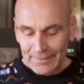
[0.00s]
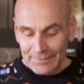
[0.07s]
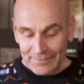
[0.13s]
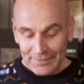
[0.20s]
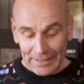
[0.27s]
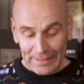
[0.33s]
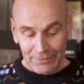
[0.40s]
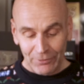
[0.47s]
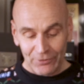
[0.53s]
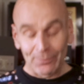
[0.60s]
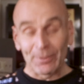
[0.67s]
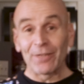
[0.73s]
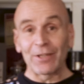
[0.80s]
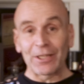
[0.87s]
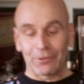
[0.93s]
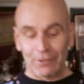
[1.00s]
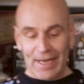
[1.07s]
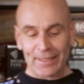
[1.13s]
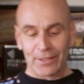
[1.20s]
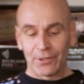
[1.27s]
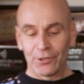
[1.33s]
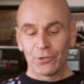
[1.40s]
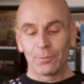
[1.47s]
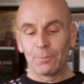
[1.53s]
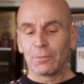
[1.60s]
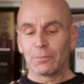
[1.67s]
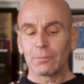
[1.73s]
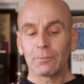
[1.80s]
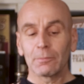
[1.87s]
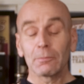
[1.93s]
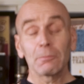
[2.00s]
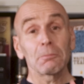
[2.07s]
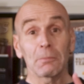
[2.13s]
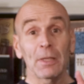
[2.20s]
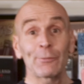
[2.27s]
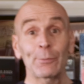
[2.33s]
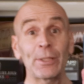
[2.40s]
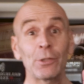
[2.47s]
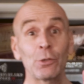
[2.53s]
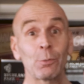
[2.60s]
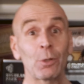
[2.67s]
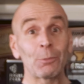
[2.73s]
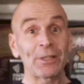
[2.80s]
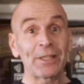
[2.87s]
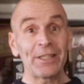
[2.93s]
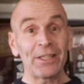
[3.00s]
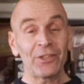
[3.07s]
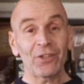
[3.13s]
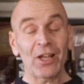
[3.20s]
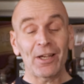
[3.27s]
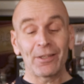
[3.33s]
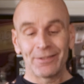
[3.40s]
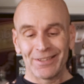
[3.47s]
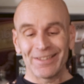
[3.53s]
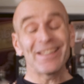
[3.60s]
said it was a bit of a cracker. Everybody know what one of these are?